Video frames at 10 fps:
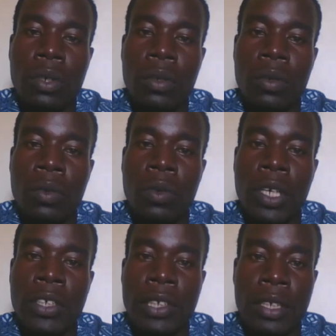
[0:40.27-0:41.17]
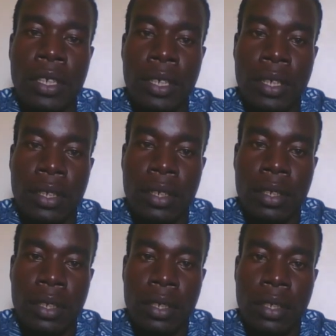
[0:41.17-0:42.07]
worksheet,
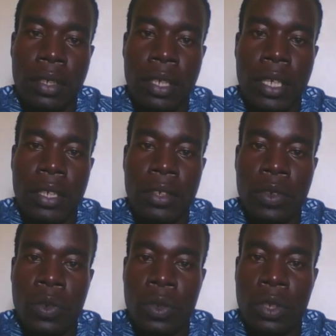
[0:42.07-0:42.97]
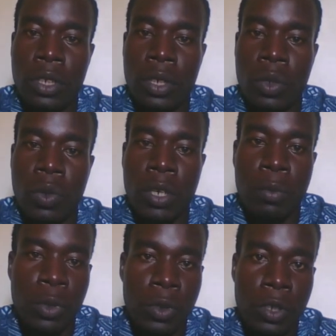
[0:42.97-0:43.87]
that is called a
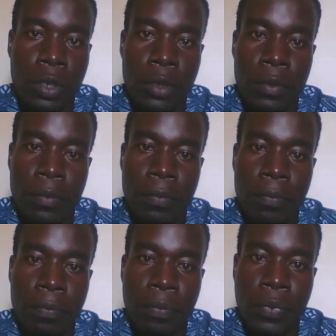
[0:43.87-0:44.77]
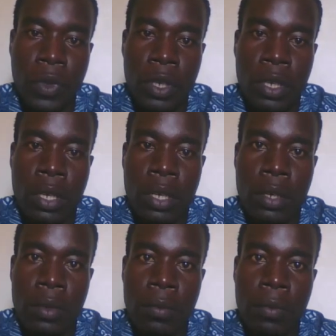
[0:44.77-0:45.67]
workbook.
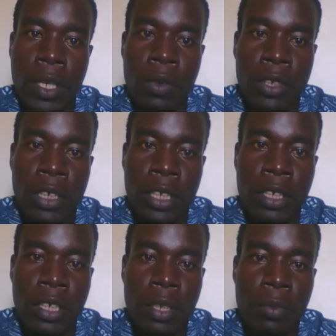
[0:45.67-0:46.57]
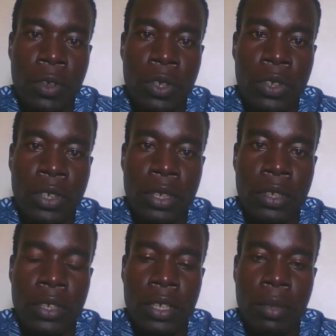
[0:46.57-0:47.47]
Our second terminology is
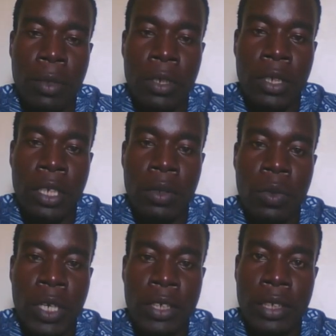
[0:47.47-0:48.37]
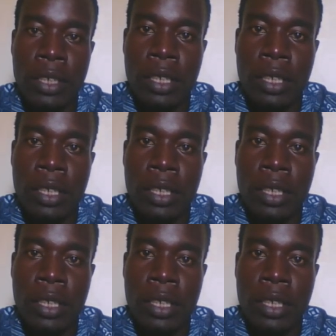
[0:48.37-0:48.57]
about a worksheet.